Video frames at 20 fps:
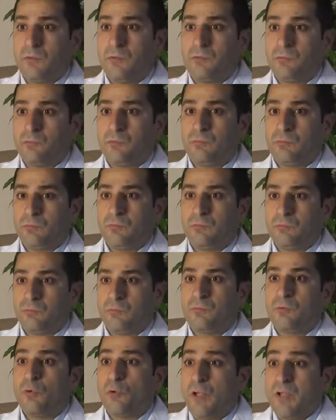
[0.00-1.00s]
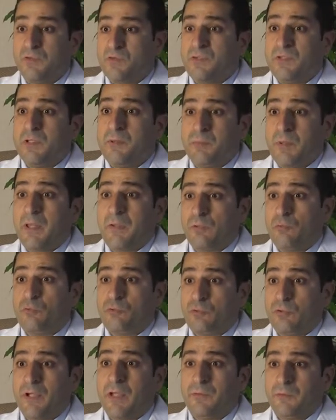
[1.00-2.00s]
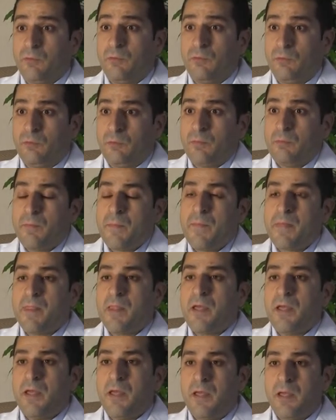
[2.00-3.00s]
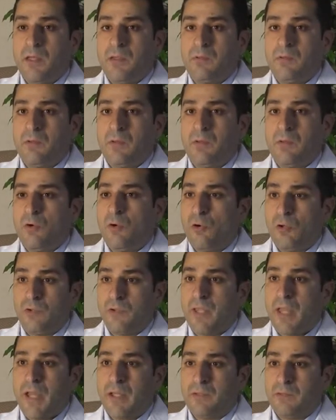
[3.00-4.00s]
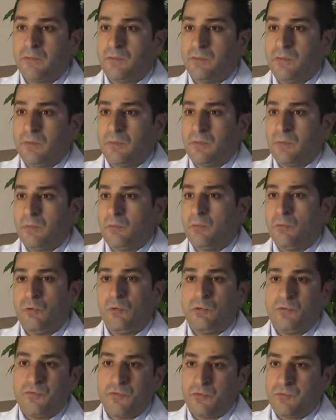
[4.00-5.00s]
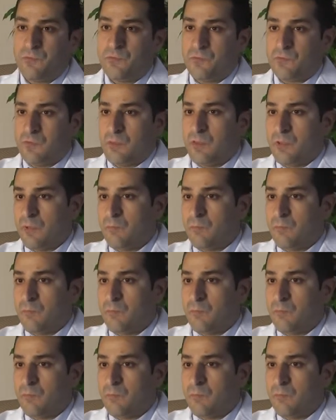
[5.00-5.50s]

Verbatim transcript: know, to go and sleep like usual at home. And all night, all this